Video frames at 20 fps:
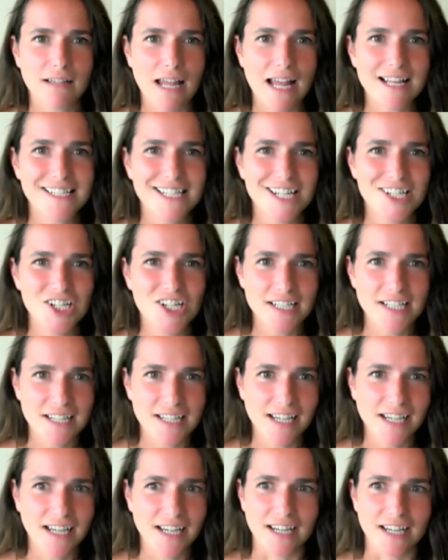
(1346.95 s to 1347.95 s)

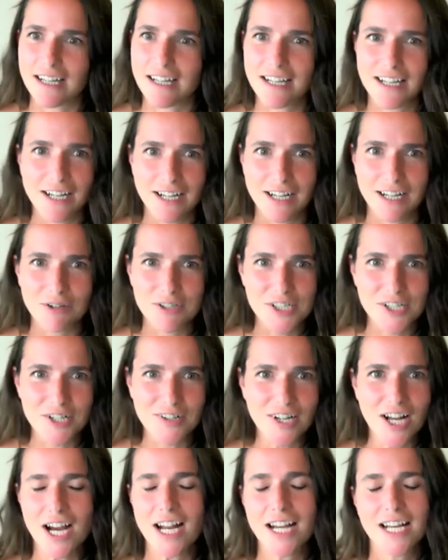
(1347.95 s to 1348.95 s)
shit what's going
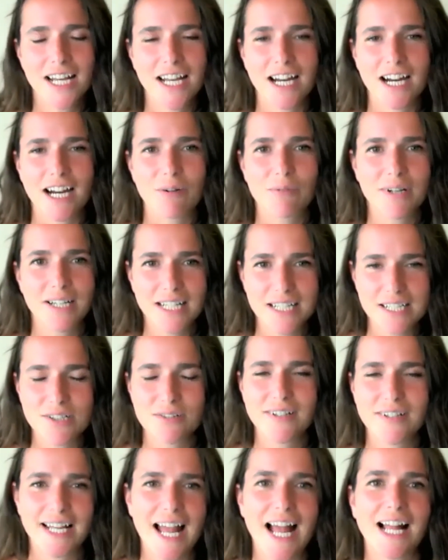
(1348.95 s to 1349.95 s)
yeah. on here we need to
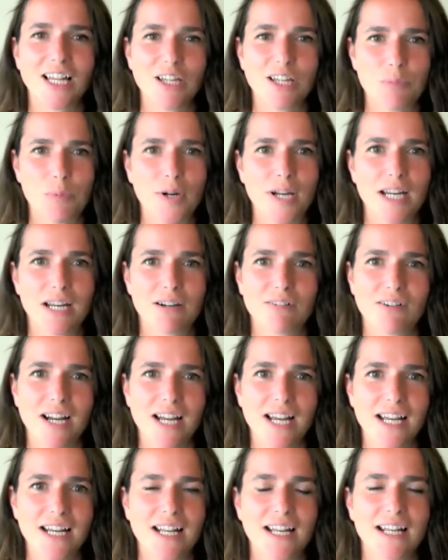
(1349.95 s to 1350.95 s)
recalibrate
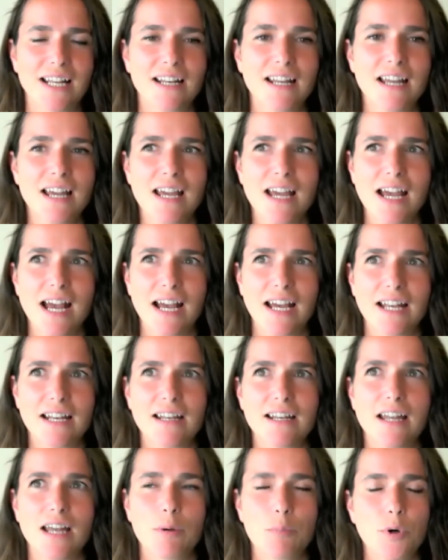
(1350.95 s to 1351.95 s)
right and and
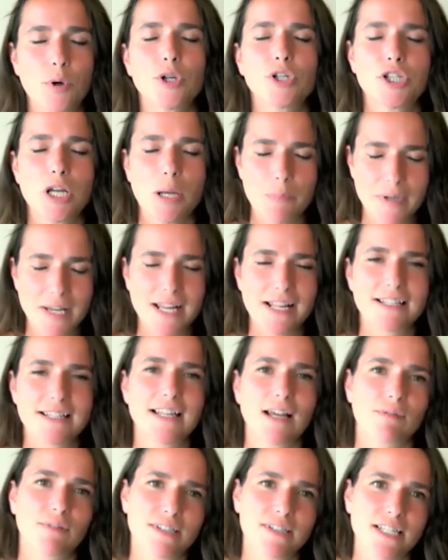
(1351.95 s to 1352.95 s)
and push up against
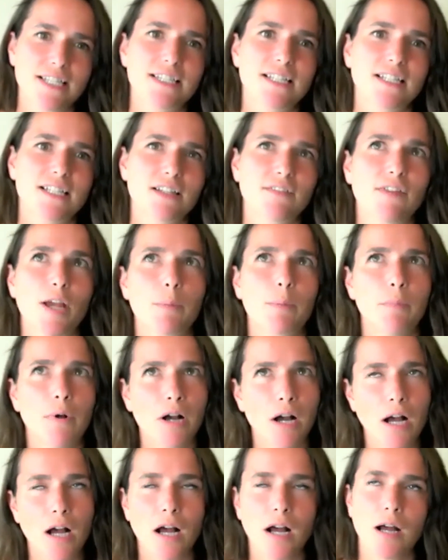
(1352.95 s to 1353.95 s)
that resistance of like right.
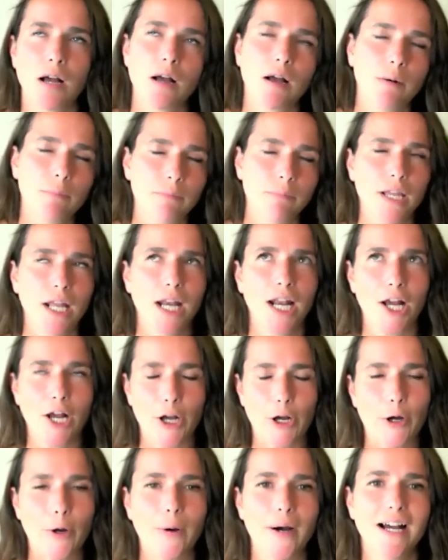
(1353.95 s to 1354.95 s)
mom you
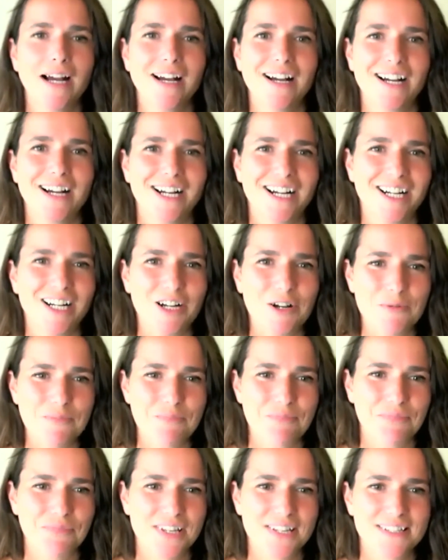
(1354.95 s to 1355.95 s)
know
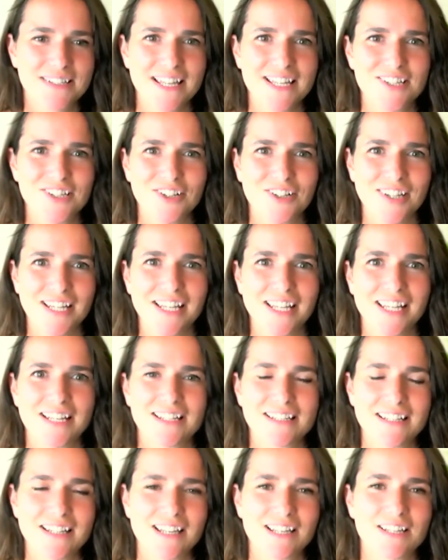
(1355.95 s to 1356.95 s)
um because they certainly
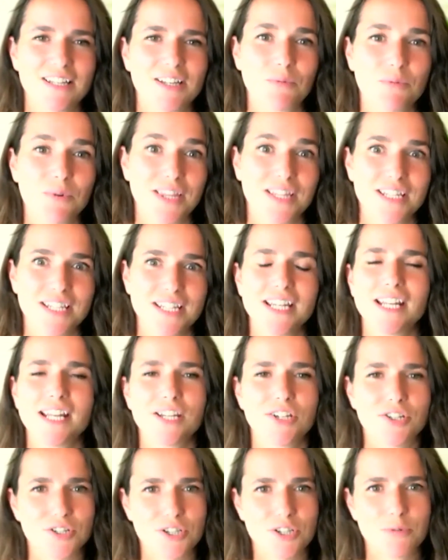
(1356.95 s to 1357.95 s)
can eh, eh, with the
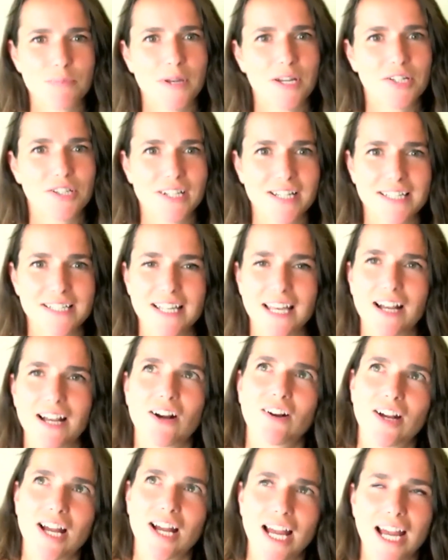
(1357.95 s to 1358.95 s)
teenagers especially it's like
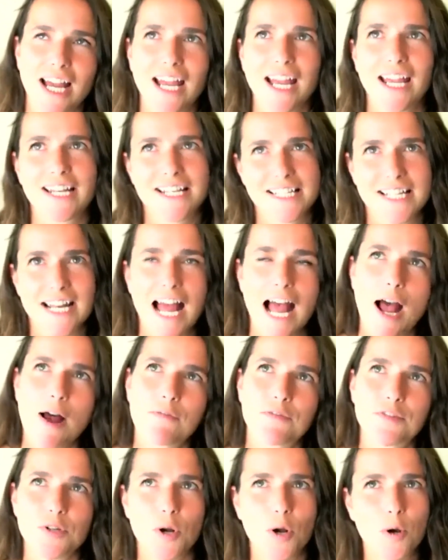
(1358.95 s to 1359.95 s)
okay it doesn't
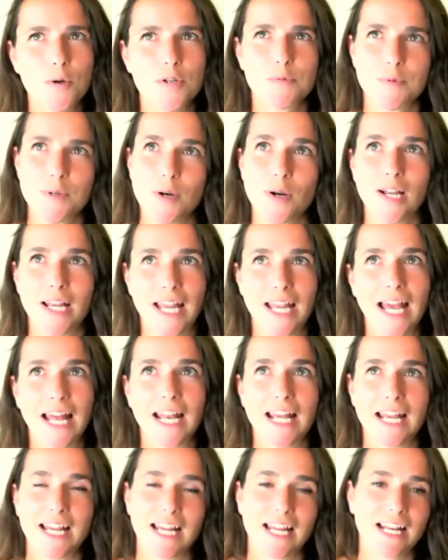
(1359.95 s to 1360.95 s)
have to always be
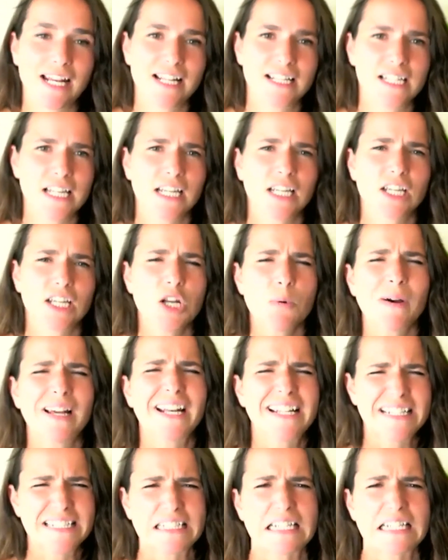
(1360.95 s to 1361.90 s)
organic and it's like you know what it